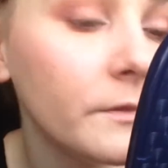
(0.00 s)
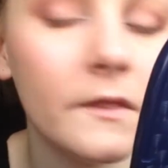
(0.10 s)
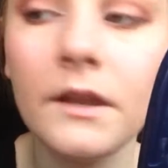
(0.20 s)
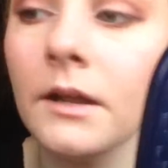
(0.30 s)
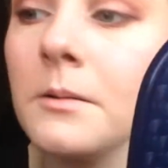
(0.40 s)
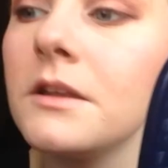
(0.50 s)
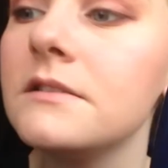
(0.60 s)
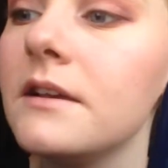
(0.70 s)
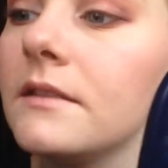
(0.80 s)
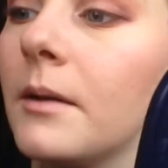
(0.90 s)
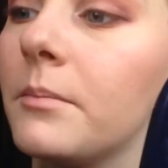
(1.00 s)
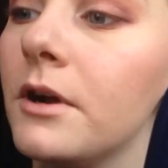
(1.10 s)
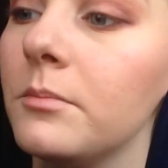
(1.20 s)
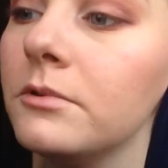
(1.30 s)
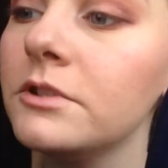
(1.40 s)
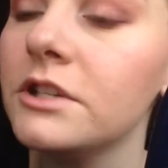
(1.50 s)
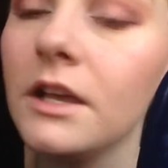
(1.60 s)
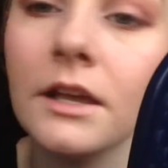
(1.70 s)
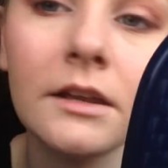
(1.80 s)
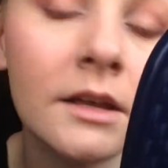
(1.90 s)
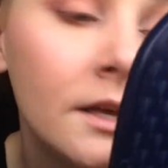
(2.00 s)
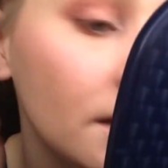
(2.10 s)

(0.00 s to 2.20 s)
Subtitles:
Then I'm going to take that purple shade